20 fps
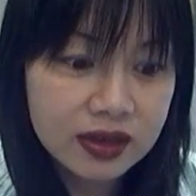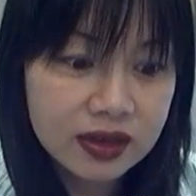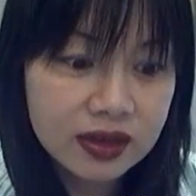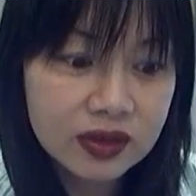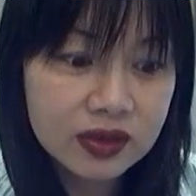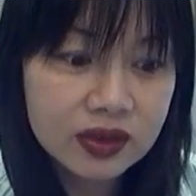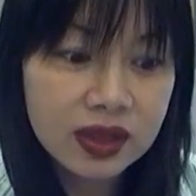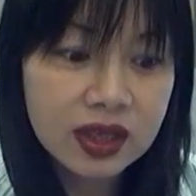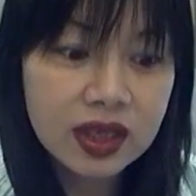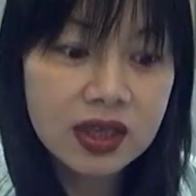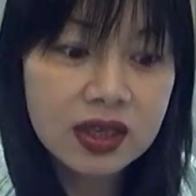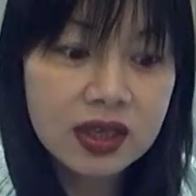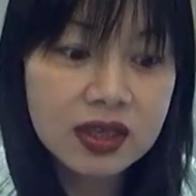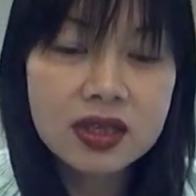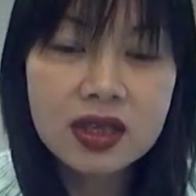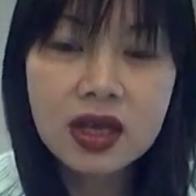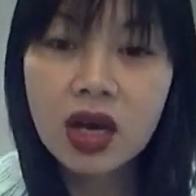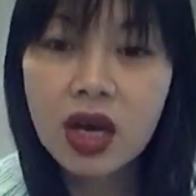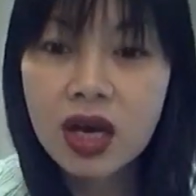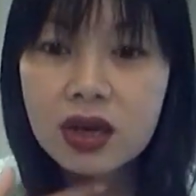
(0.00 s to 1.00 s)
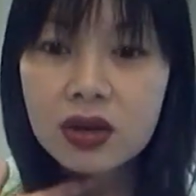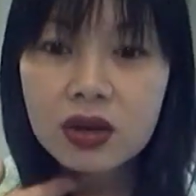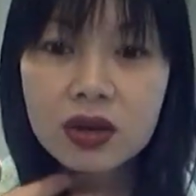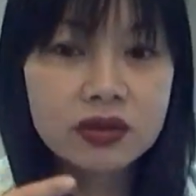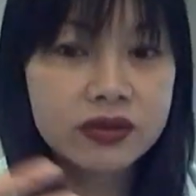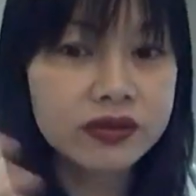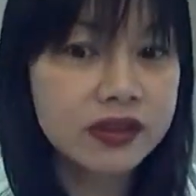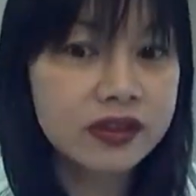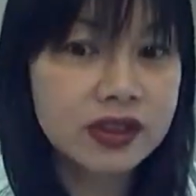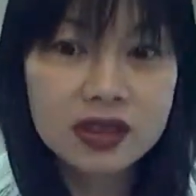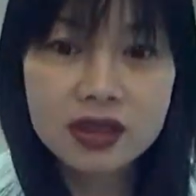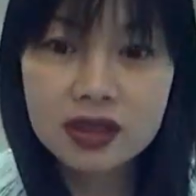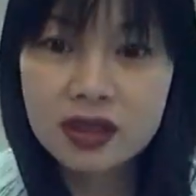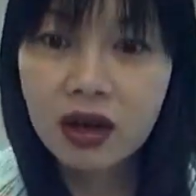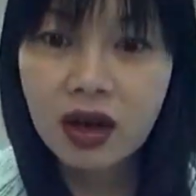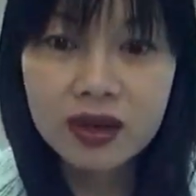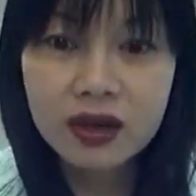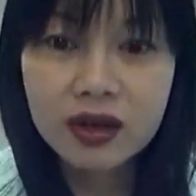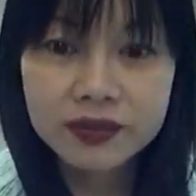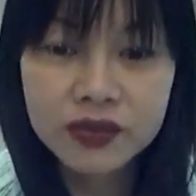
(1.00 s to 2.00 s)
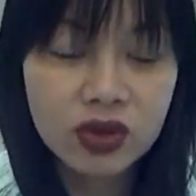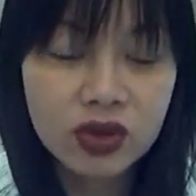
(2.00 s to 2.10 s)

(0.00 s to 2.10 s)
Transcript: his cough is gone.